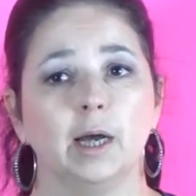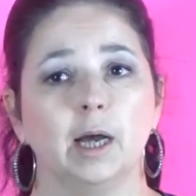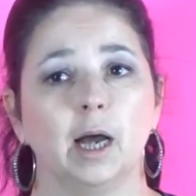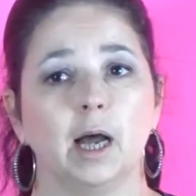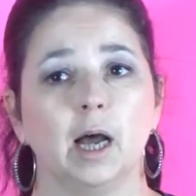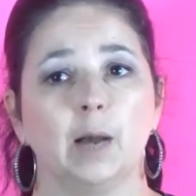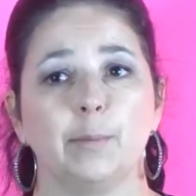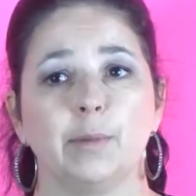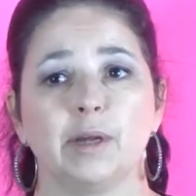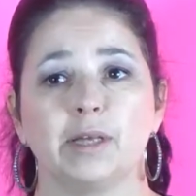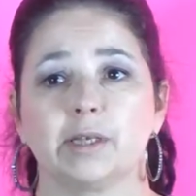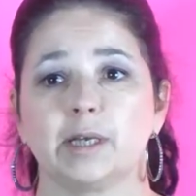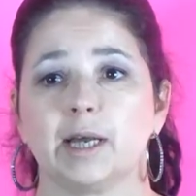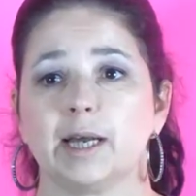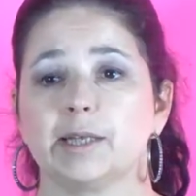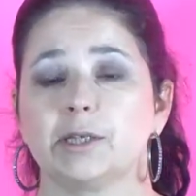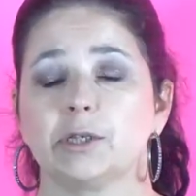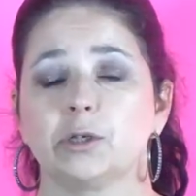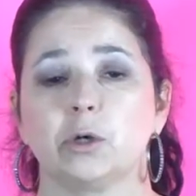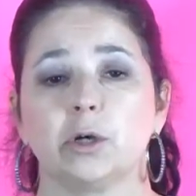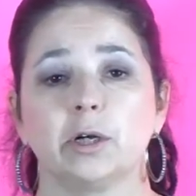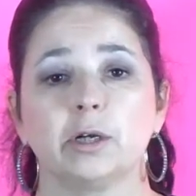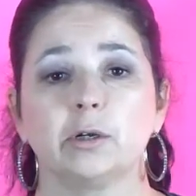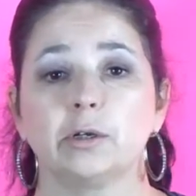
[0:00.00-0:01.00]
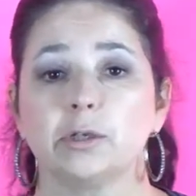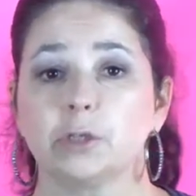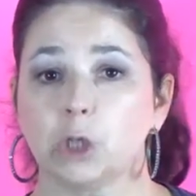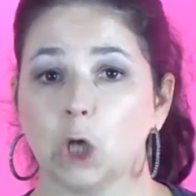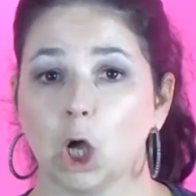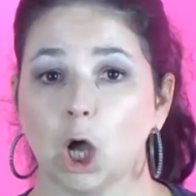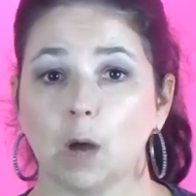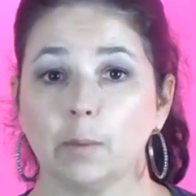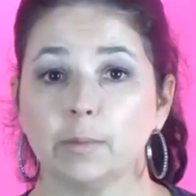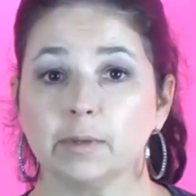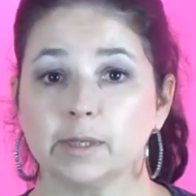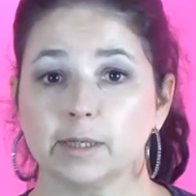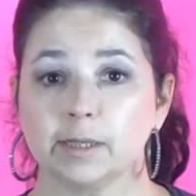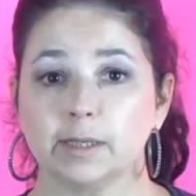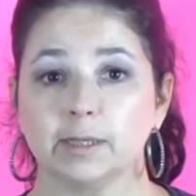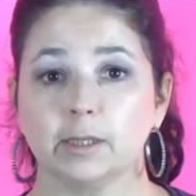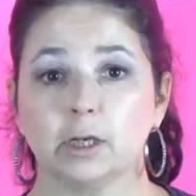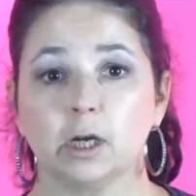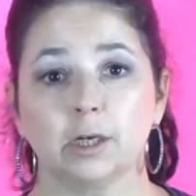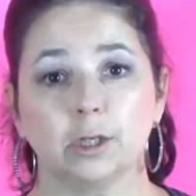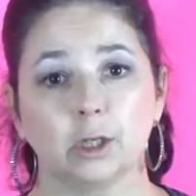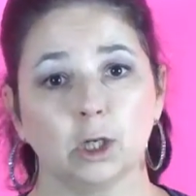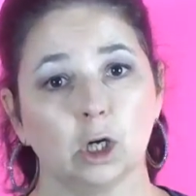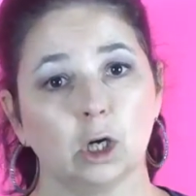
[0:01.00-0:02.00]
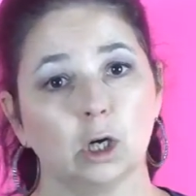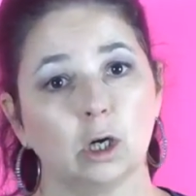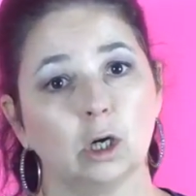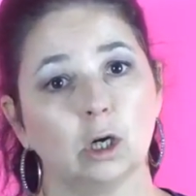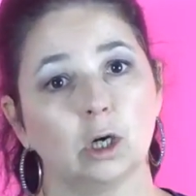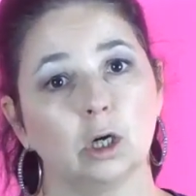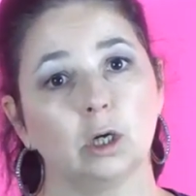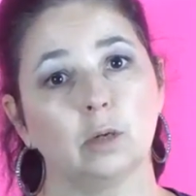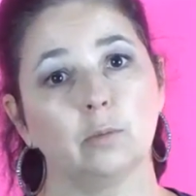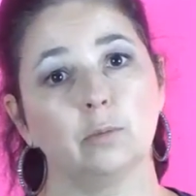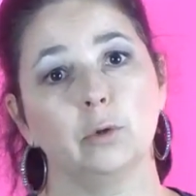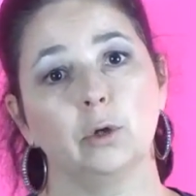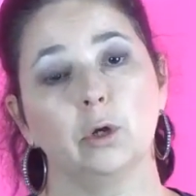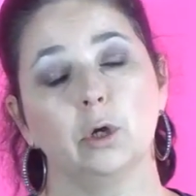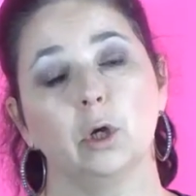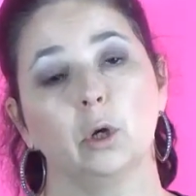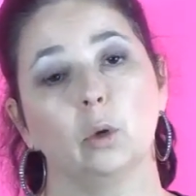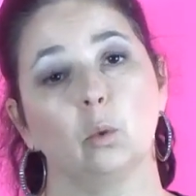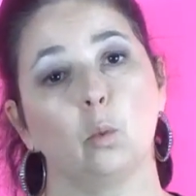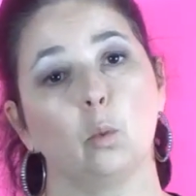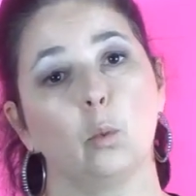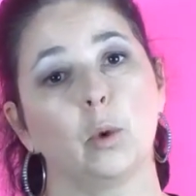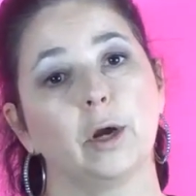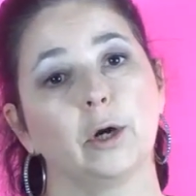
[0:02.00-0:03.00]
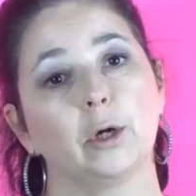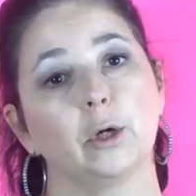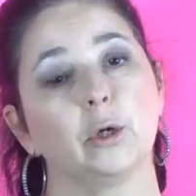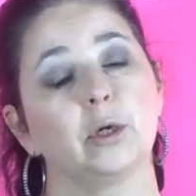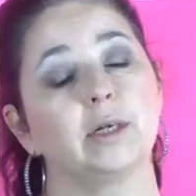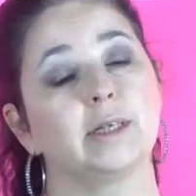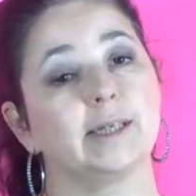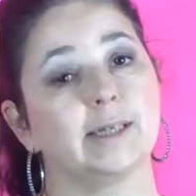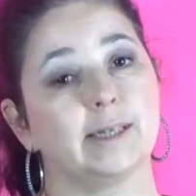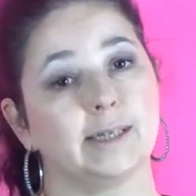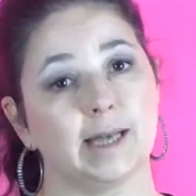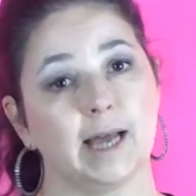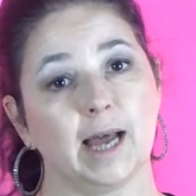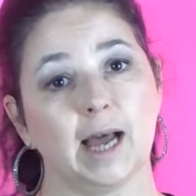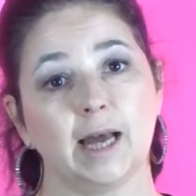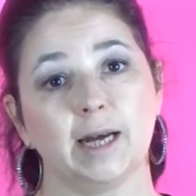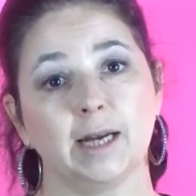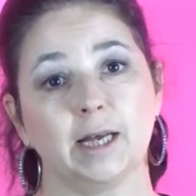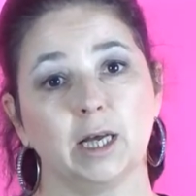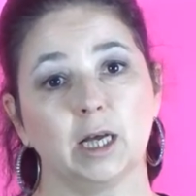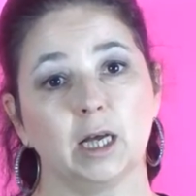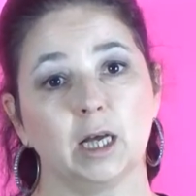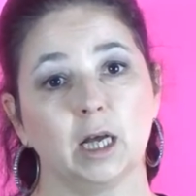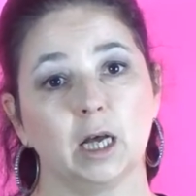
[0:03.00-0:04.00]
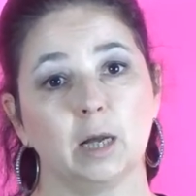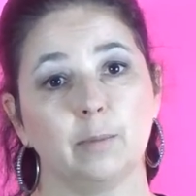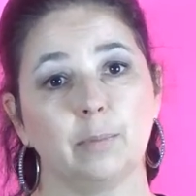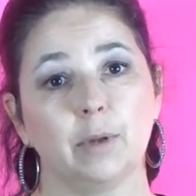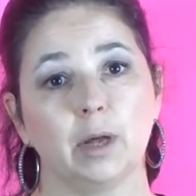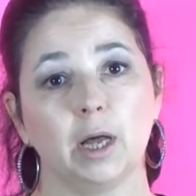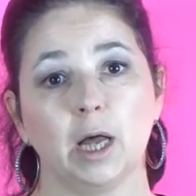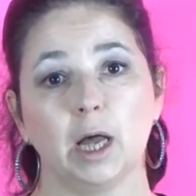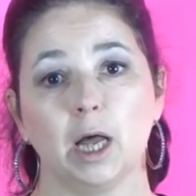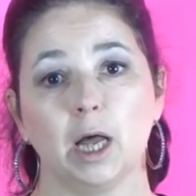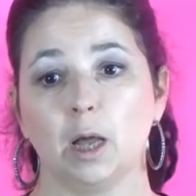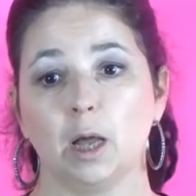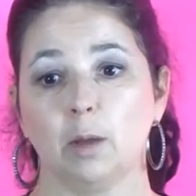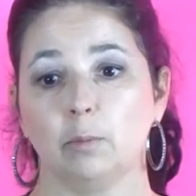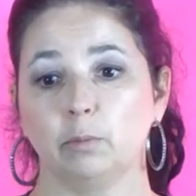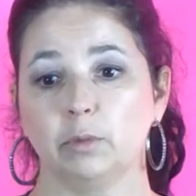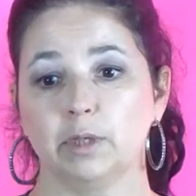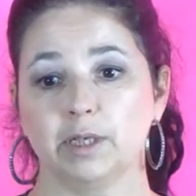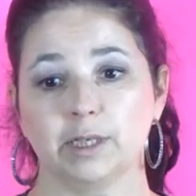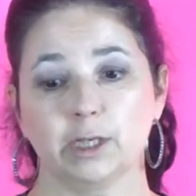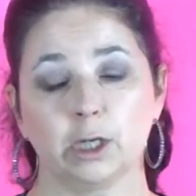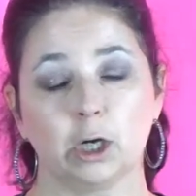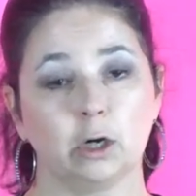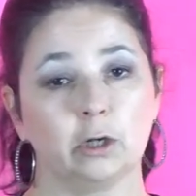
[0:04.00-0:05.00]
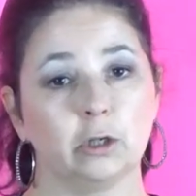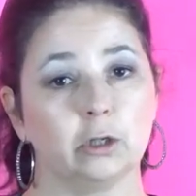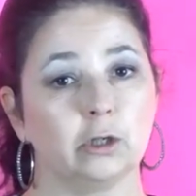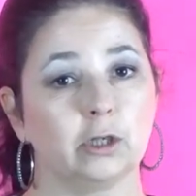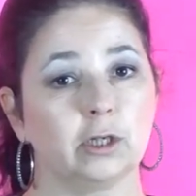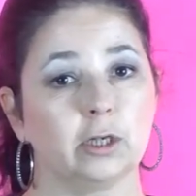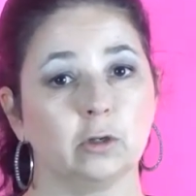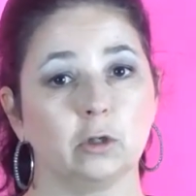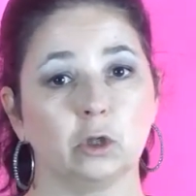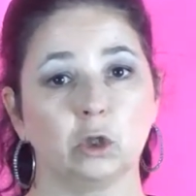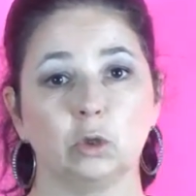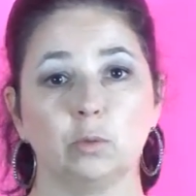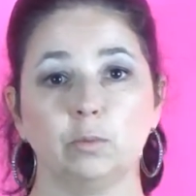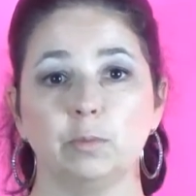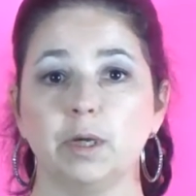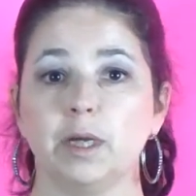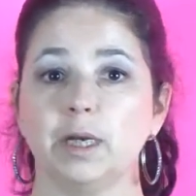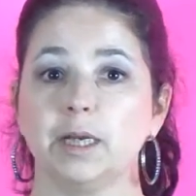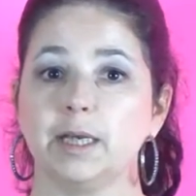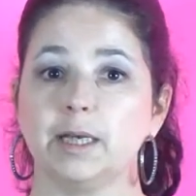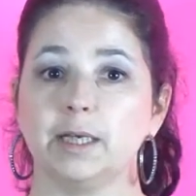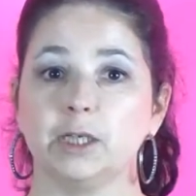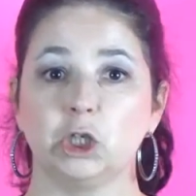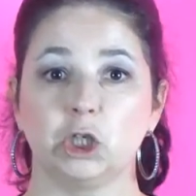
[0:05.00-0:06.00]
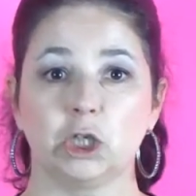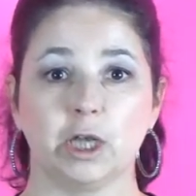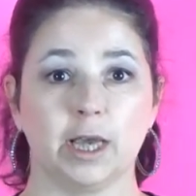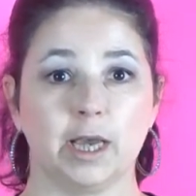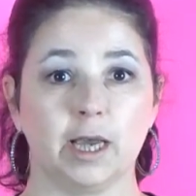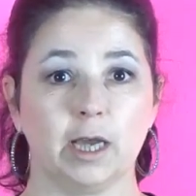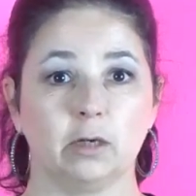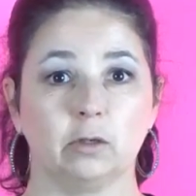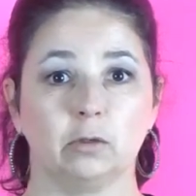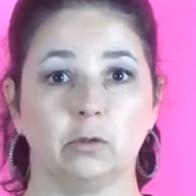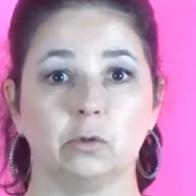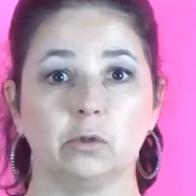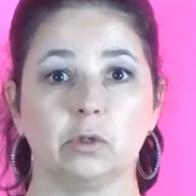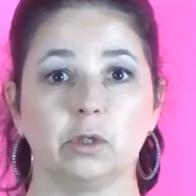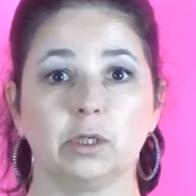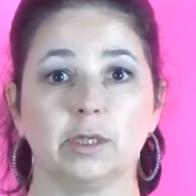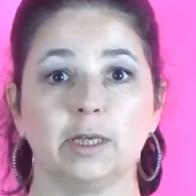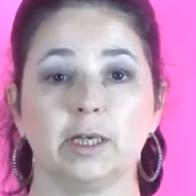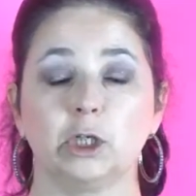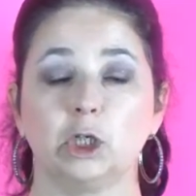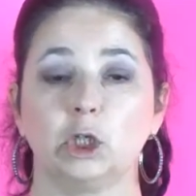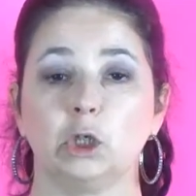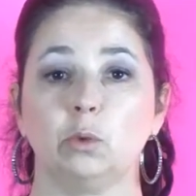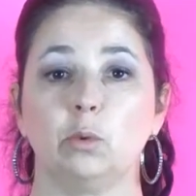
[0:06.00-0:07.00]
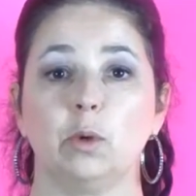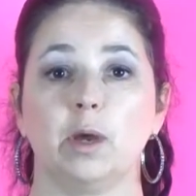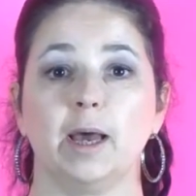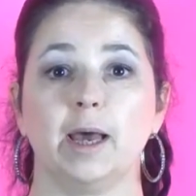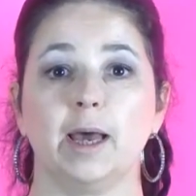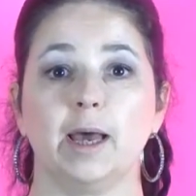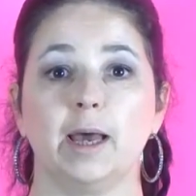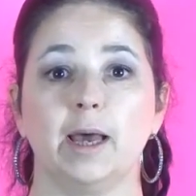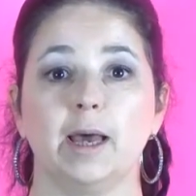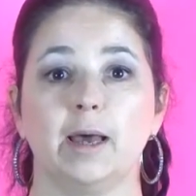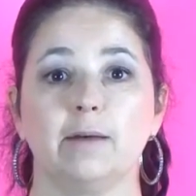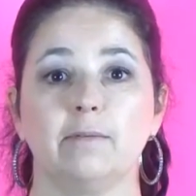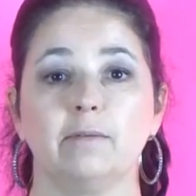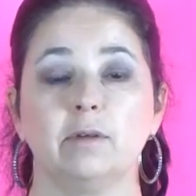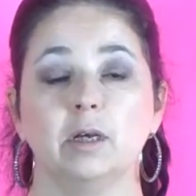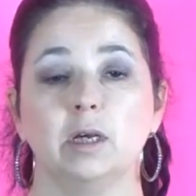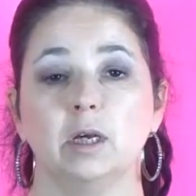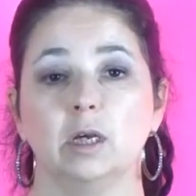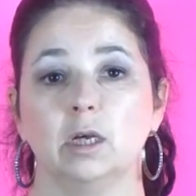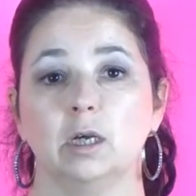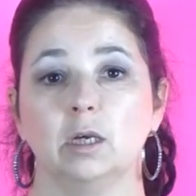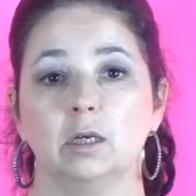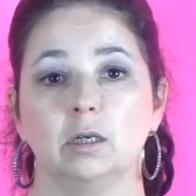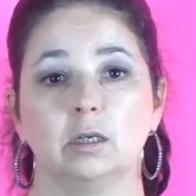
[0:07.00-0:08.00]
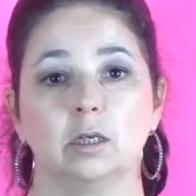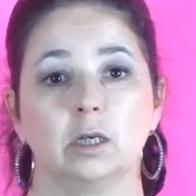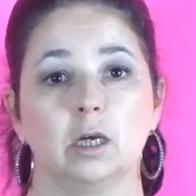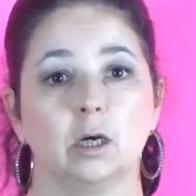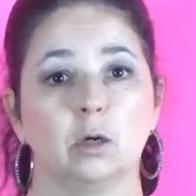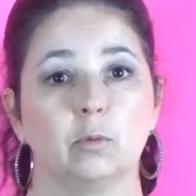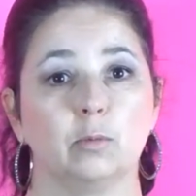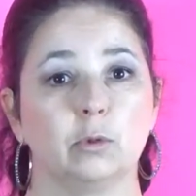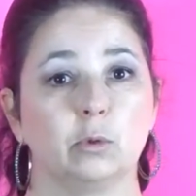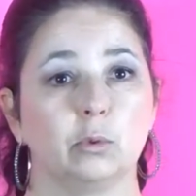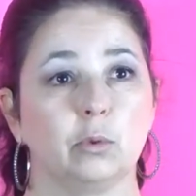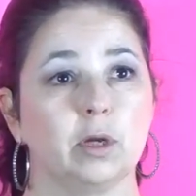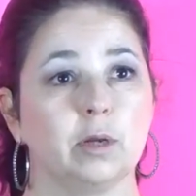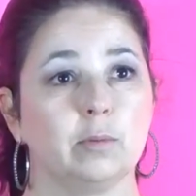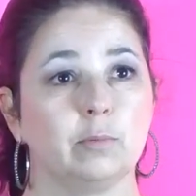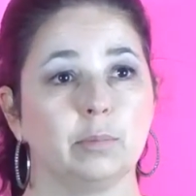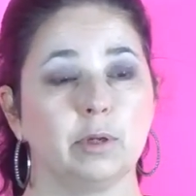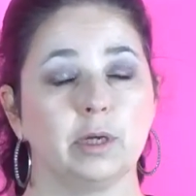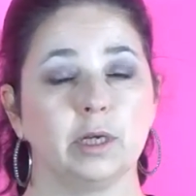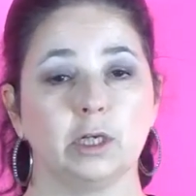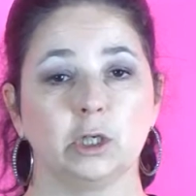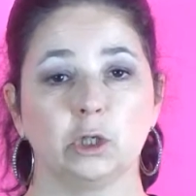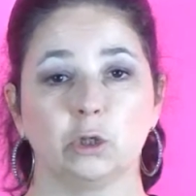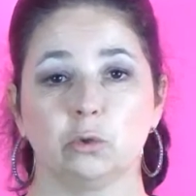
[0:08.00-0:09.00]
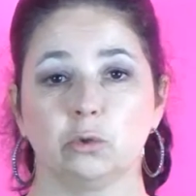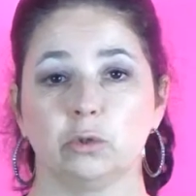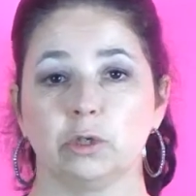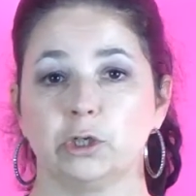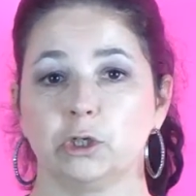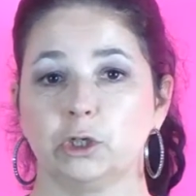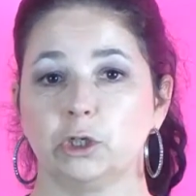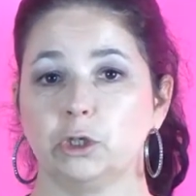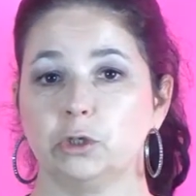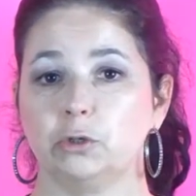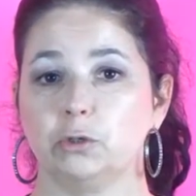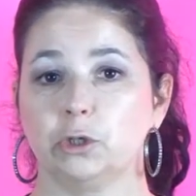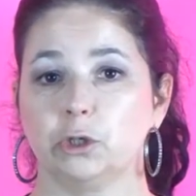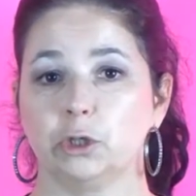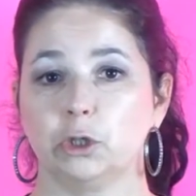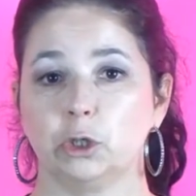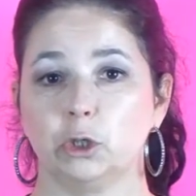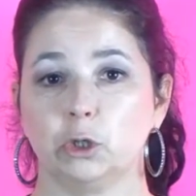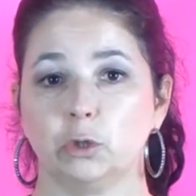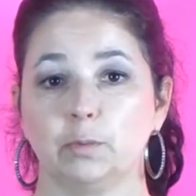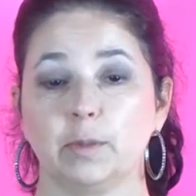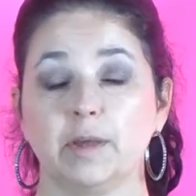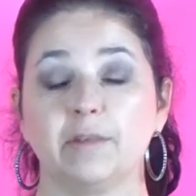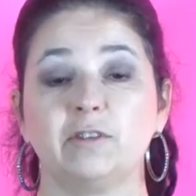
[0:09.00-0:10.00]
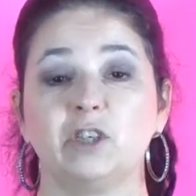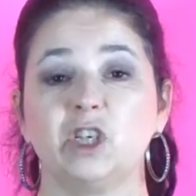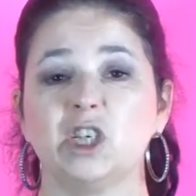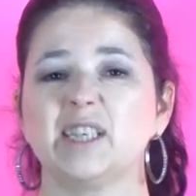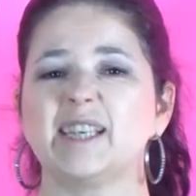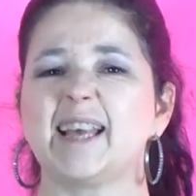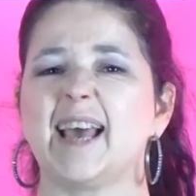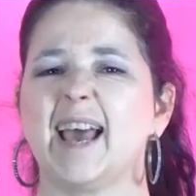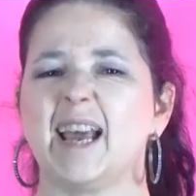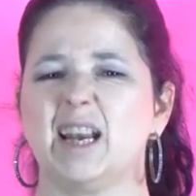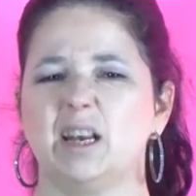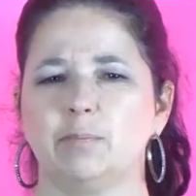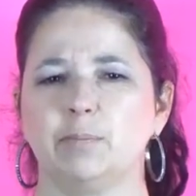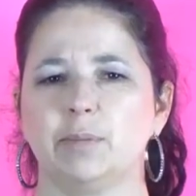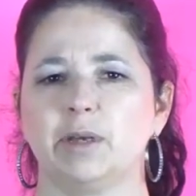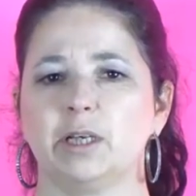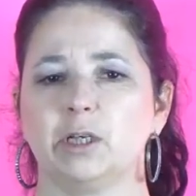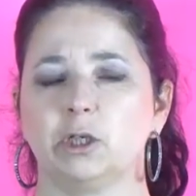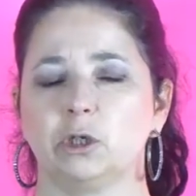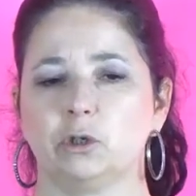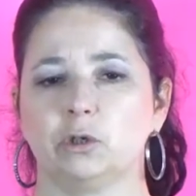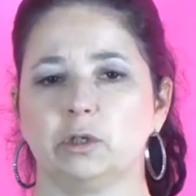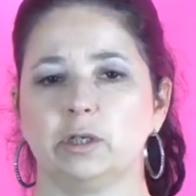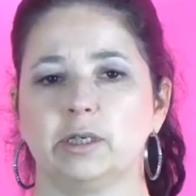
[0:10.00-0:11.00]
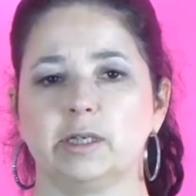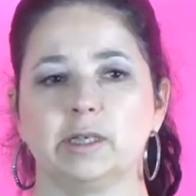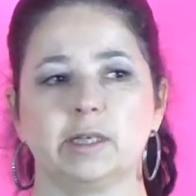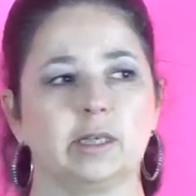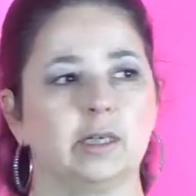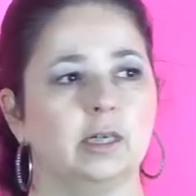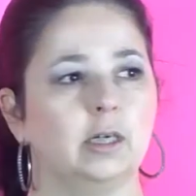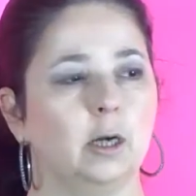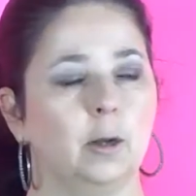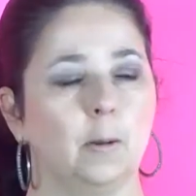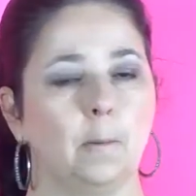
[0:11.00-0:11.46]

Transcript: I got started on Thomason.com, where you can sign up, list all your social media channels that you have, between Pinterest, YouTube. They just added Pinterest.